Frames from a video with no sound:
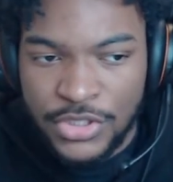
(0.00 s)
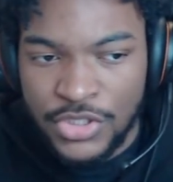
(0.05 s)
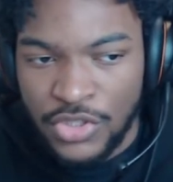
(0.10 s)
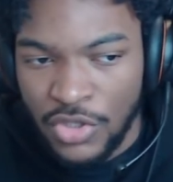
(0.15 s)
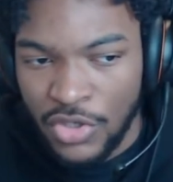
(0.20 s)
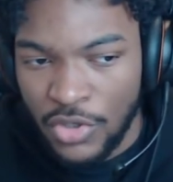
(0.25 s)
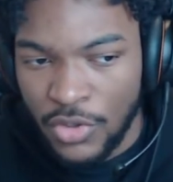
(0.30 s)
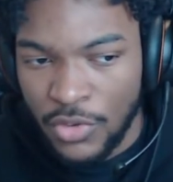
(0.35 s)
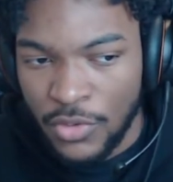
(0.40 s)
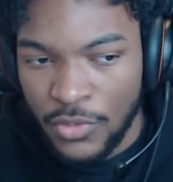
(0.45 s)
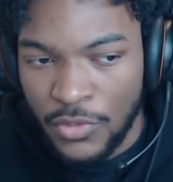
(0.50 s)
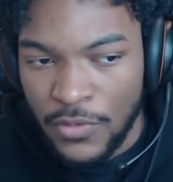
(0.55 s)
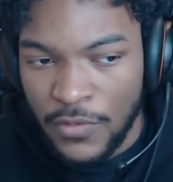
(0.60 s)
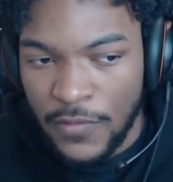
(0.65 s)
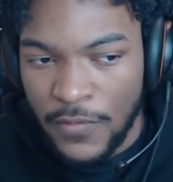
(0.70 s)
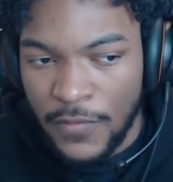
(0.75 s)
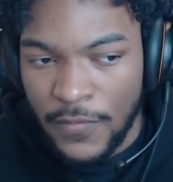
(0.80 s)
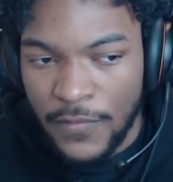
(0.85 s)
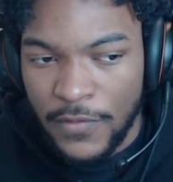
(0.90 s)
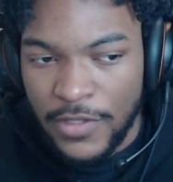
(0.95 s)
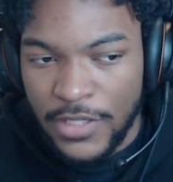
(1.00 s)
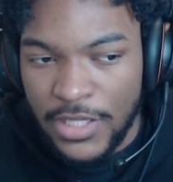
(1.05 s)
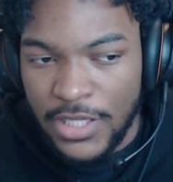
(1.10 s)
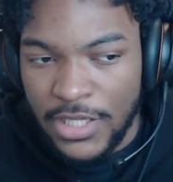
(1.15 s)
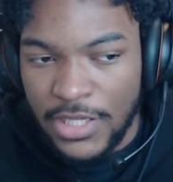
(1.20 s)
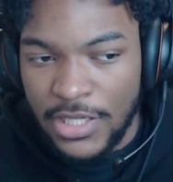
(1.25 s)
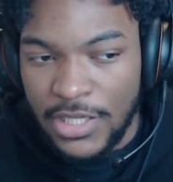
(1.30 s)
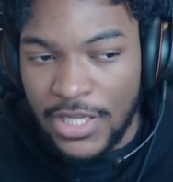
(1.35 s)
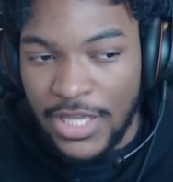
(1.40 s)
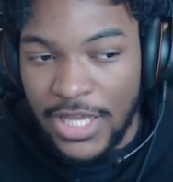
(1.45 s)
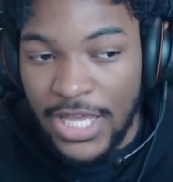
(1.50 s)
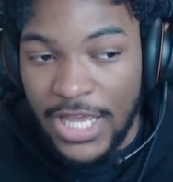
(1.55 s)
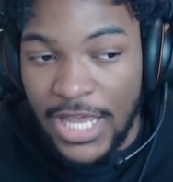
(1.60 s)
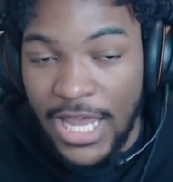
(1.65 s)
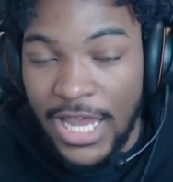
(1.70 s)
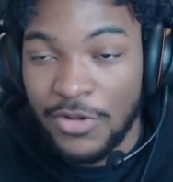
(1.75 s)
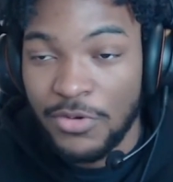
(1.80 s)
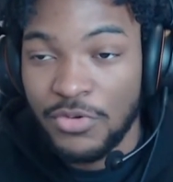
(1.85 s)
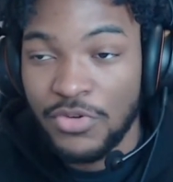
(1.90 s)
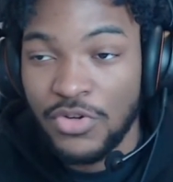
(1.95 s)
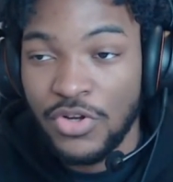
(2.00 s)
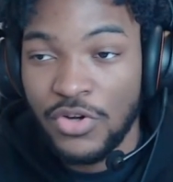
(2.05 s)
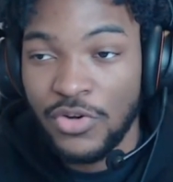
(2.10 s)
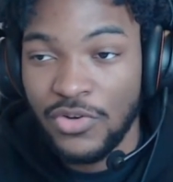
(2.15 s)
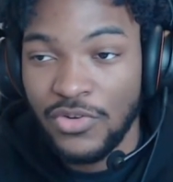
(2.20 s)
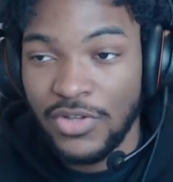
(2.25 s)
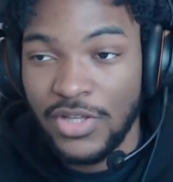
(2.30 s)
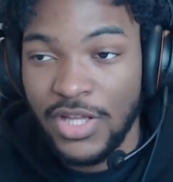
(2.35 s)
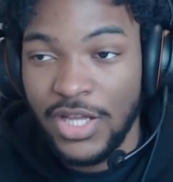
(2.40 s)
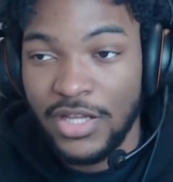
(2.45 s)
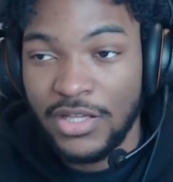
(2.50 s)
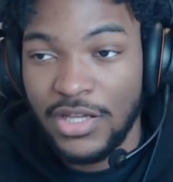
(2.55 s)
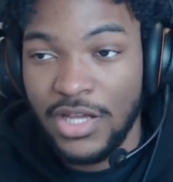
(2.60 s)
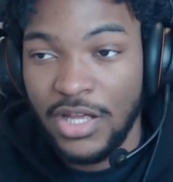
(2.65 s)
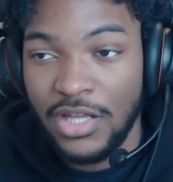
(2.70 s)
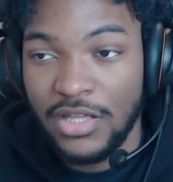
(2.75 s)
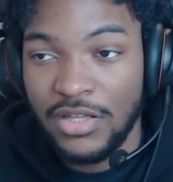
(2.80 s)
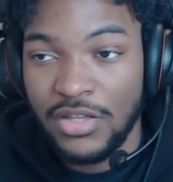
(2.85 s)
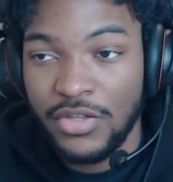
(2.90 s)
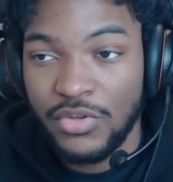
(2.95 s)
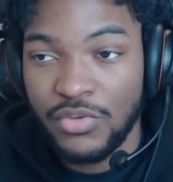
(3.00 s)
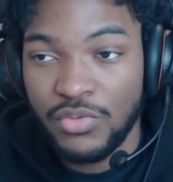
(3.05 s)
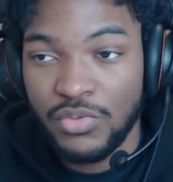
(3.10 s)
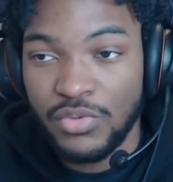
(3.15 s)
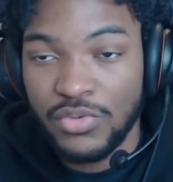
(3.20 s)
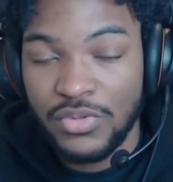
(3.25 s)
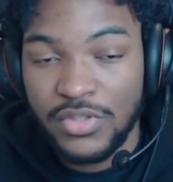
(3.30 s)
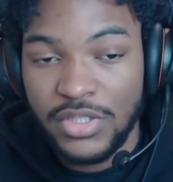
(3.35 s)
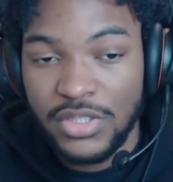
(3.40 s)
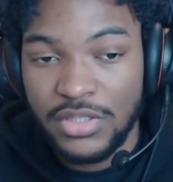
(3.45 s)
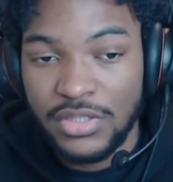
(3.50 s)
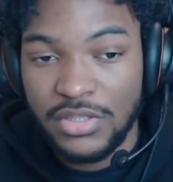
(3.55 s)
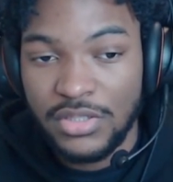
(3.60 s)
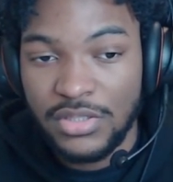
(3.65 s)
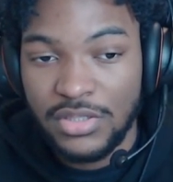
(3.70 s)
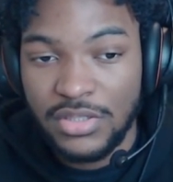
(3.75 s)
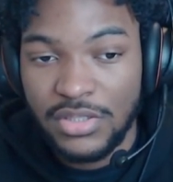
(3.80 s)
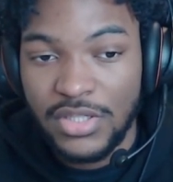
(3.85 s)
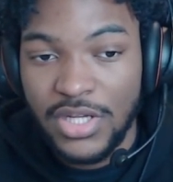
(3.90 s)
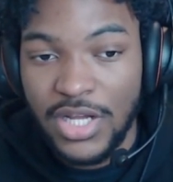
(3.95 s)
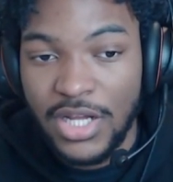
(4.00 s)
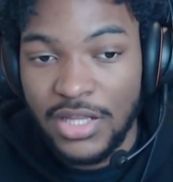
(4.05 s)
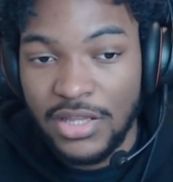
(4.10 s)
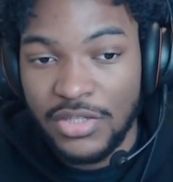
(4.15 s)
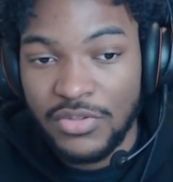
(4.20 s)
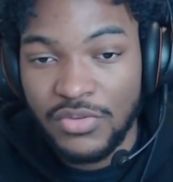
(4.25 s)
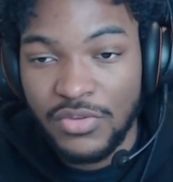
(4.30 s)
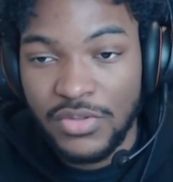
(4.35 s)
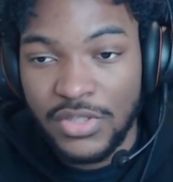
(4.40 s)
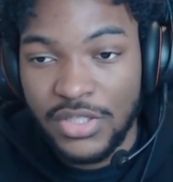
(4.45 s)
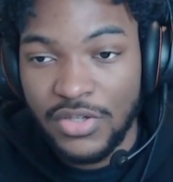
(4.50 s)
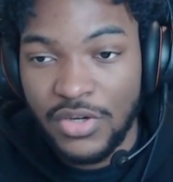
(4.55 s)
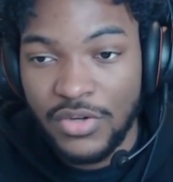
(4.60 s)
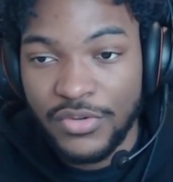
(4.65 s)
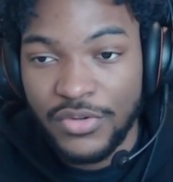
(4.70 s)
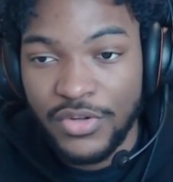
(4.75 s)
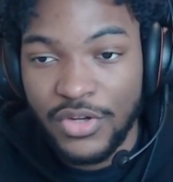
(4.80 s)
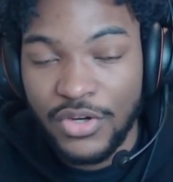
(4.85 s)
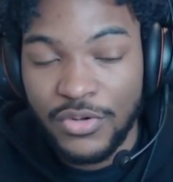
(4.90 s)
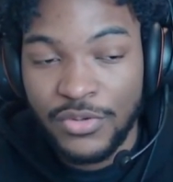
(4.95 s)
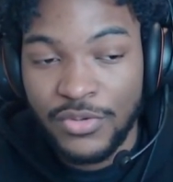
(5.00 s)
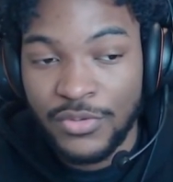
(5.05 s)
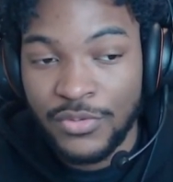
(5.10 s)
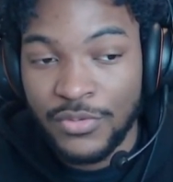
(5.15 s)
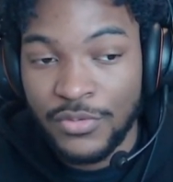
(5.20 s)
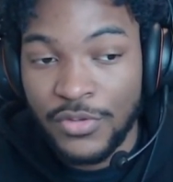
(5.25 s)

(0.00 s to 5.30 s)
so I don't know. Like I literally I literally don't know.